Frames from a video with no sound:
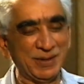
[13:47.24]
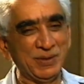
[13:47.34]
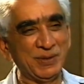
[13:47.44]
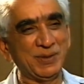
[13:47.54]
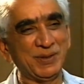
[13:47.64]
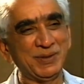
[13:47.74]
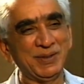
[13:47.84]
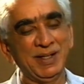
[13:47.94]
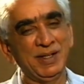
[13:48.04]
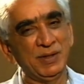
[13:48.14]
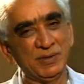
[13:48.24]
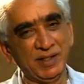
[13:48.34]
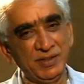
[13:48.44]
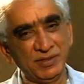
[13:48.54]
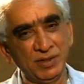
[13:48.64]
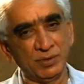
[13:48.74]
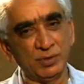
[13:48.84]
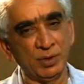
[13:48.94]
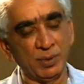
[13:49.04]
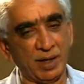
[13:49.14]
No, that isn't
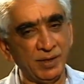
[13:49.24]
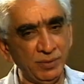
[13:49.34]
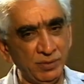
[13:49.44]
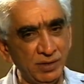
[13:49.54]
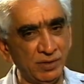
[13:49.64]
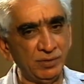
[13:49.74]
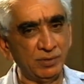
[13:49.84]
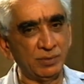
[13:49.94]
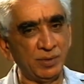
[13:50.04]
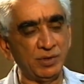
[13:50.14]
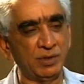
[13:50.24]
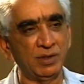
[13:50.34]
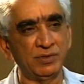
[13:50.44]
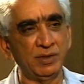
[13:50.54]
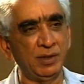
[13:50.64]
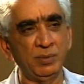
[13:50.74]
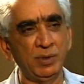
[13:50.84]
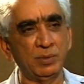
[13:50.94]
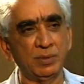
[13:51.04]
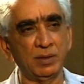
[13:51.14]
so. I don't think the question is
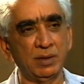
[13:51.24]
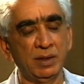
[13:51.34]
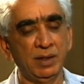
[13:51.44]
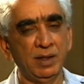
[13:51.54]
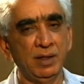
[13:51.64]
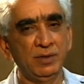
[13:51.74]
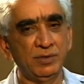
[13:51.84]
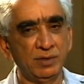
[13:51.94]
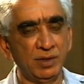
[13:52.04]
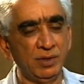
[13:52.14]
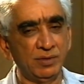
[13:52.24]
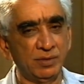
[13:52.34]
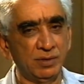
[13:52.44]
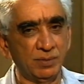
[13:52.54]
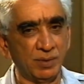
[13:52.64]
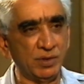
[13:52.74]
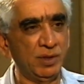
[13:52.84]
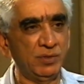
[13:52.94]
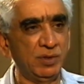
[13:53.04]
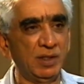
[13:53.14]
individual. The
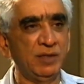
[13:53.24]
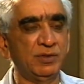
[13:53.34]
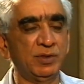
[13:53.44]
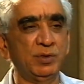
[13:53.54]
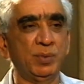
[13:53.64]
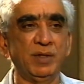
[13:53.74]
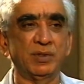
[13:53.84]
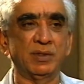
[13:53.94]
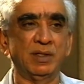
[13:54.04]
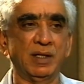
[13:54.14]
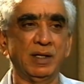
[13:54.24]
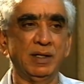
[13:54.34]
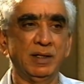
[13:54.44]
question is really situational.